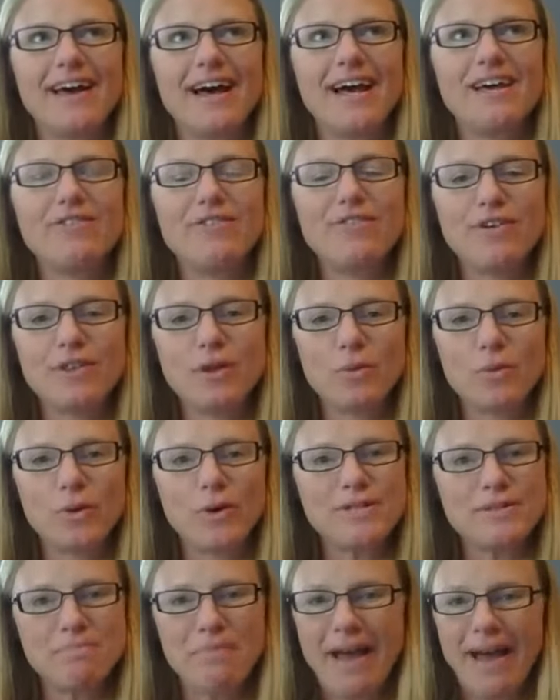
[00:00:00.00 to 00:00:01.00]
I feel that
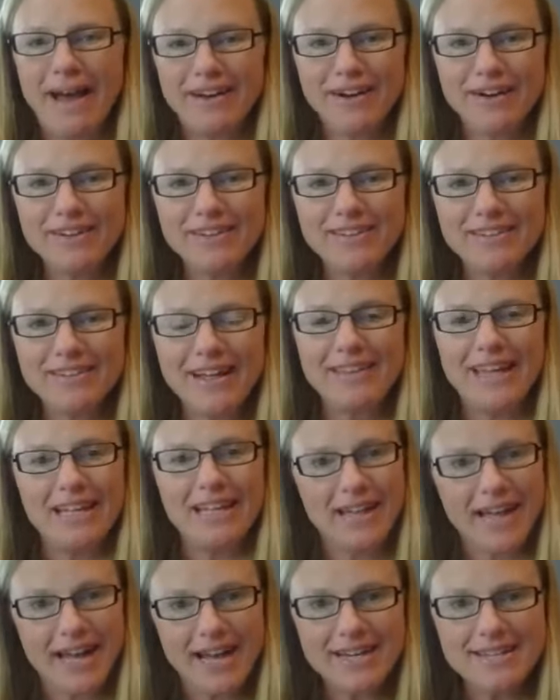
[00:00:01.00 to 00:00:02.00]
words matter and they
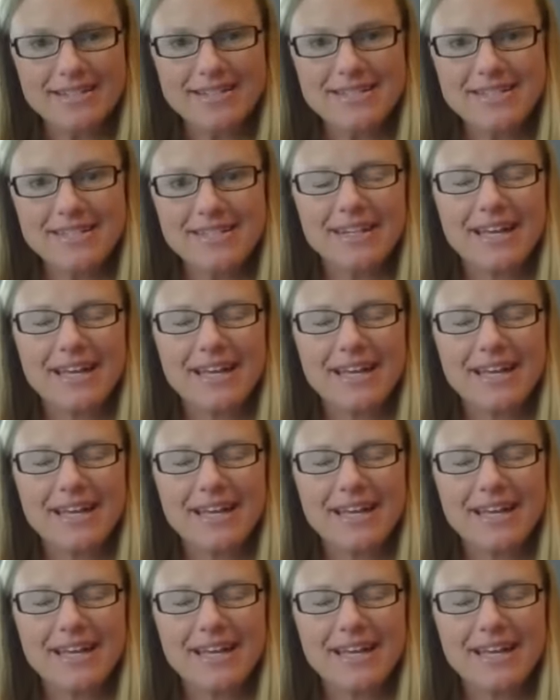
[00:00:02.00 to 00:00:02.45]
last.